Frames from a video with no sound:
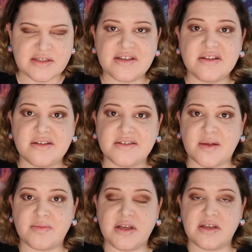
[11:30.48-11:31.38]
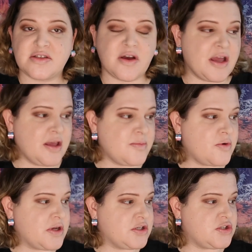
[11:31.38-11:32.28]
still a little something. So I am
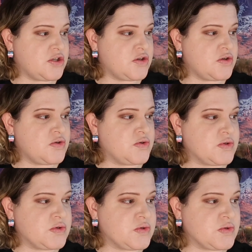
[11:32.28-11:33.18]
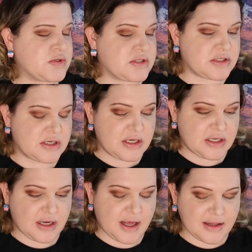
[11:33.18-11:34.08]
going to use
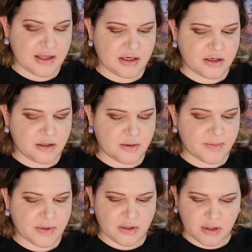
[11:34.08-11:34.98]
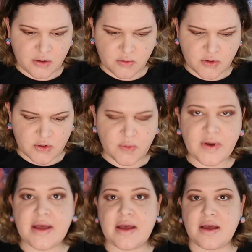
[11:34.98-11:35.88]
eyeliner, but you know
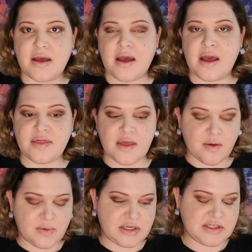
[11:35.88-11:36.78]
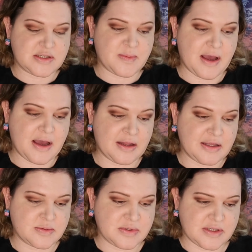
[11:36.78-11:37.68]
what? I think I want to dust my
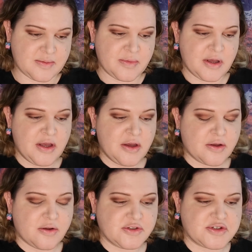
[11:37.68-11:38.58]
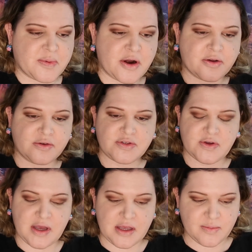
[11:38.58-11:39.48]
eyelids with some gold sparkle.
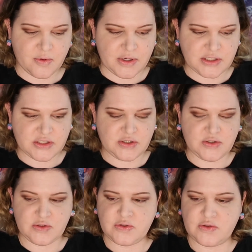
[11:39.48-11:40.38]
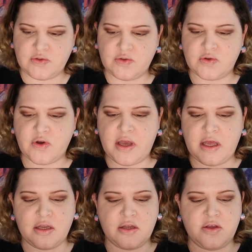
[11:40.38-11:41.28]
So I am going to go
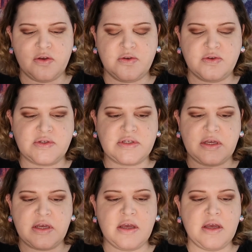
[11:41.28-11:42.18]
ahead and use